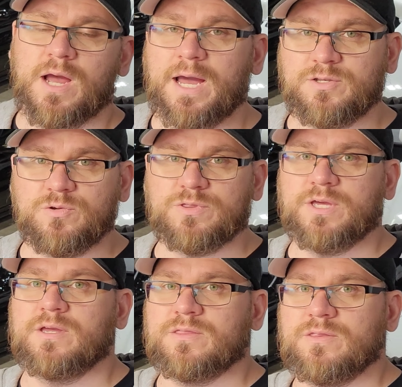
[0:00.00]
I do
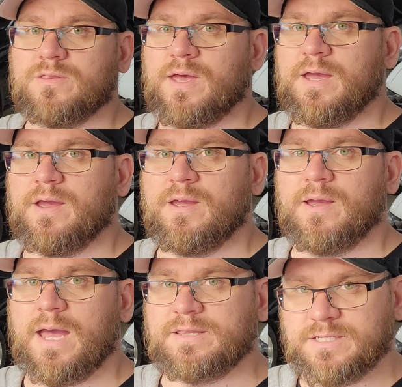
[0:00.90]
think
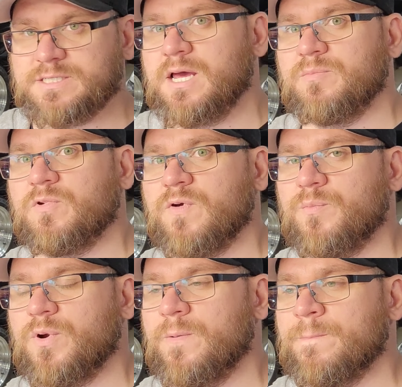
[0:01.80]
they, at this time,
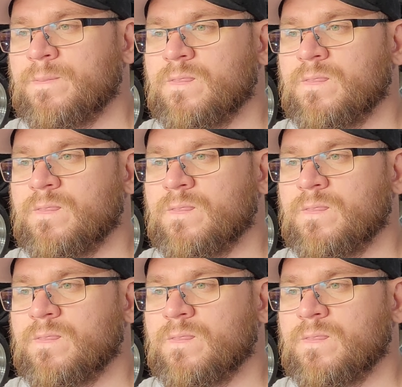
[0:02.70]
November,